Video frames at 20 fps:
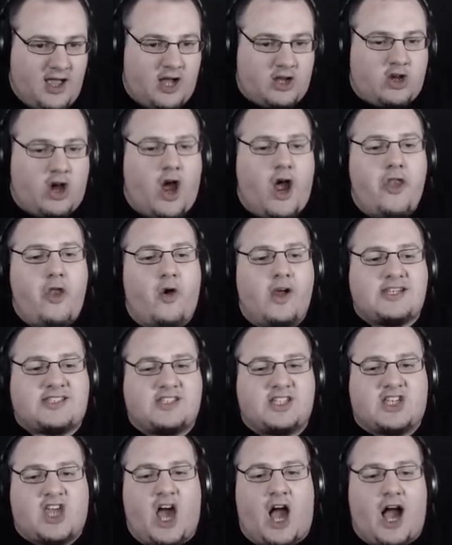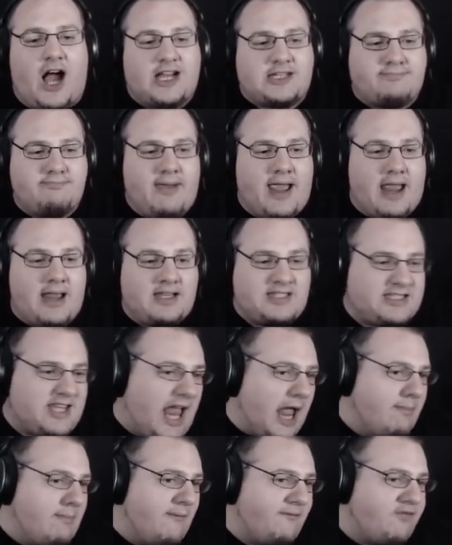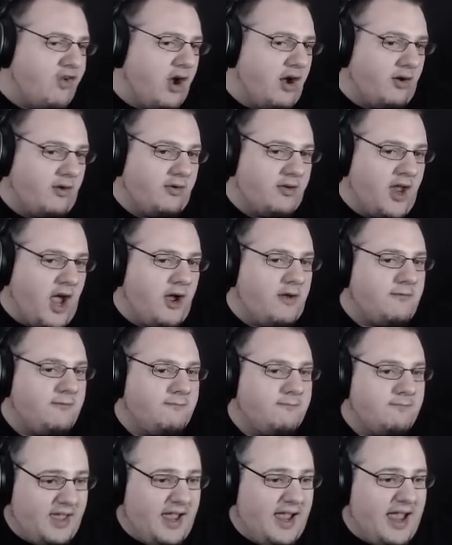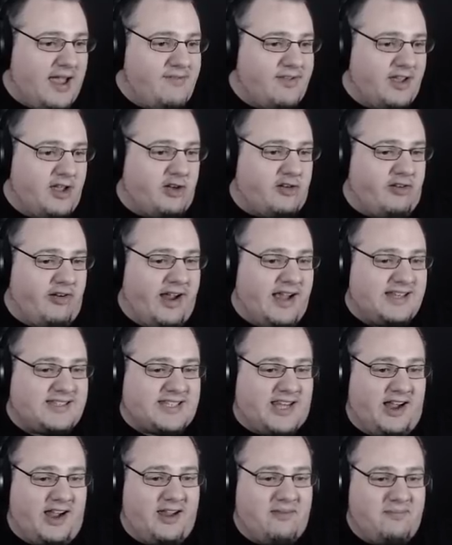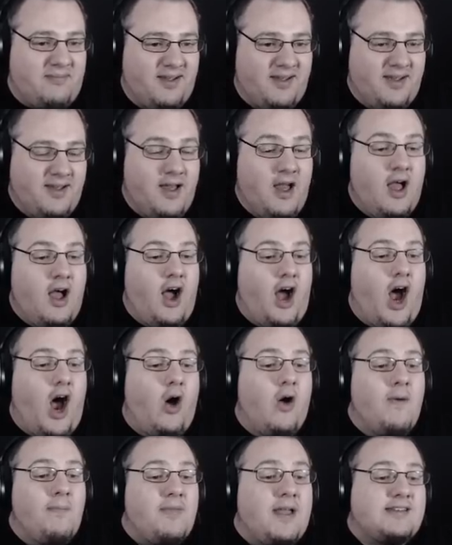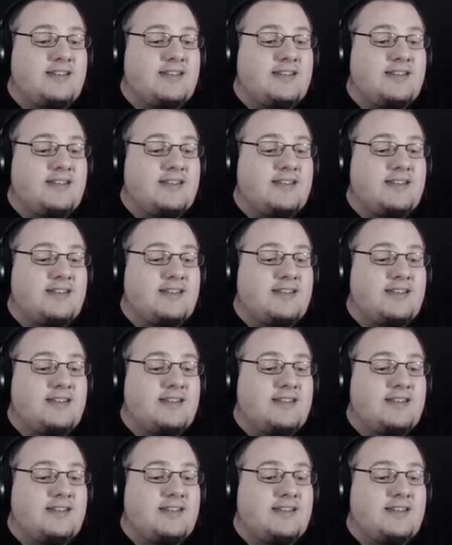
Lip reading: I got an Oyster card, mate. Slide me through. No? They're having a great time. Oh,